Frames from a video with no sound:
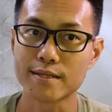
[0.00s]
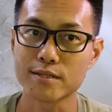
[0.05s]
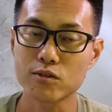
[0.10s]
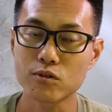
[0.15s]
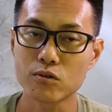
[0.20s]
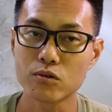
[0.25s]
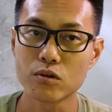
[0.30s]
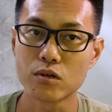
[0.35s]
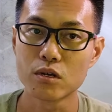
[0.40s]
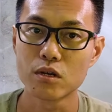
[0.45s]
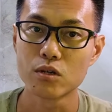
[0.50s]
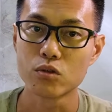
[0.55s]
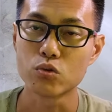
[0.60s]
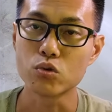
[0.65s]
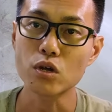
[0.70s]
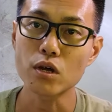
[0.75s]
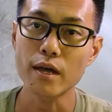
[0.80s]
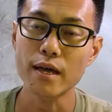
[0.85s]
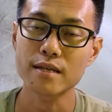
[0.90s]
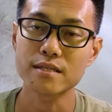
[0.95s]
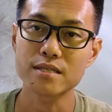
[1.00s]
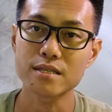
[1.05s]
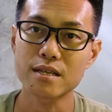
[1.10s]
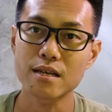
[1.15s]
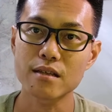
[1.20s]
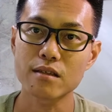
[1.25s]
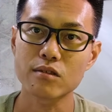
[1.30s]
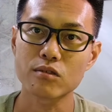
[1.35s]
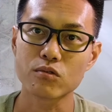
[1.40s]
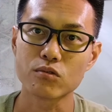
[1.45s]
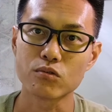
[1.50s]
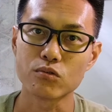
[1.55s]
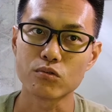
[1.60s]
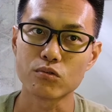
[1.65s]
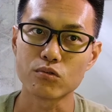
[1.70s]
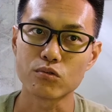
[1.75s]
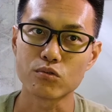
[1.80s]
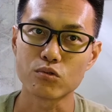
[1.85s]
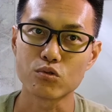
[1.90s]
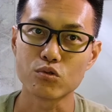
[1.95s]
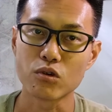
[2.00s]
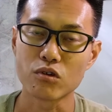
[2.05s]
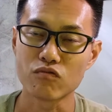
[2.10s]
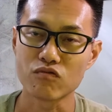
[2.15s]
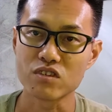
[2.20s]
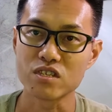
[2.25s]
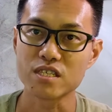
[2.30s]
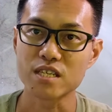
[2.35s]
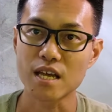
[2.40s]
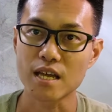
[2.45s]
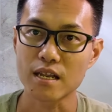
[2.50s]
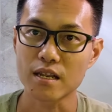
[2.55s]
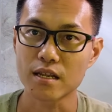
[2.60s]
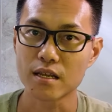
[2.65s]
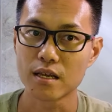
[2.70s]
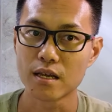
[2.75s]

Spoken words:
So do not hesitate to do a reset.